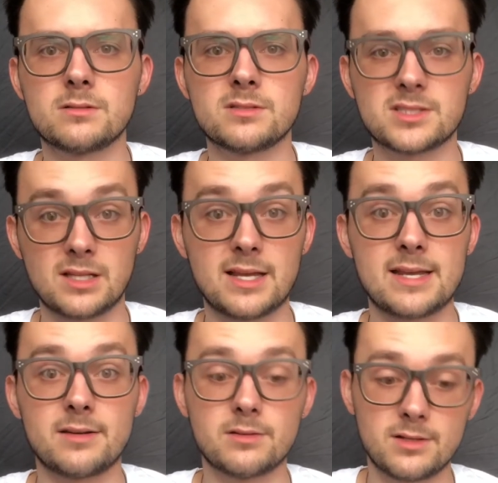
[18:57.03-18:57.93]

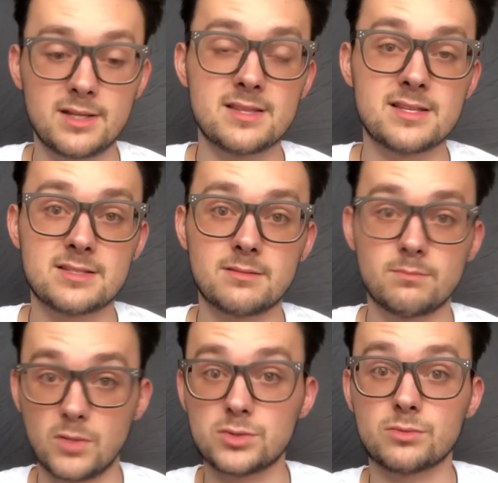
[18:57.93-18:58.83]
slain in this
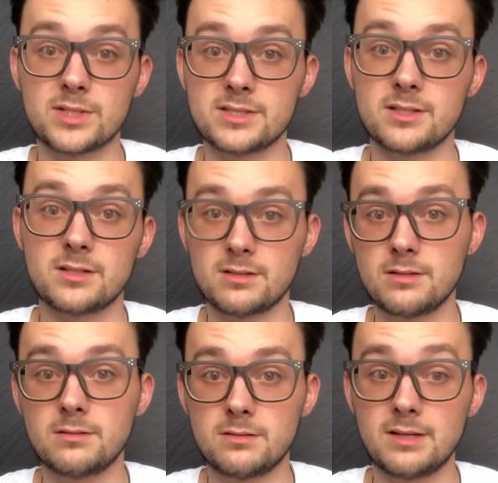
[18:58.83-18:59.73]
most recent,
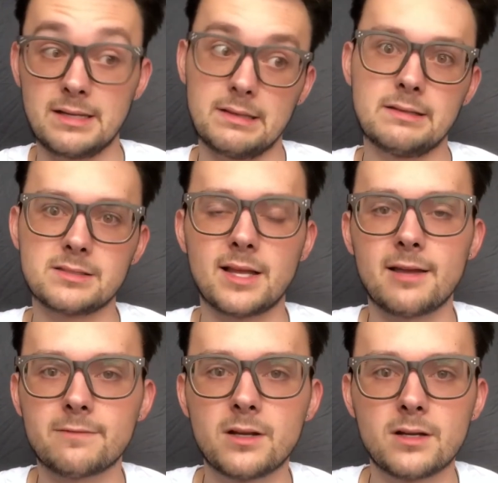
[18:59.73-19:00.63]
in his life.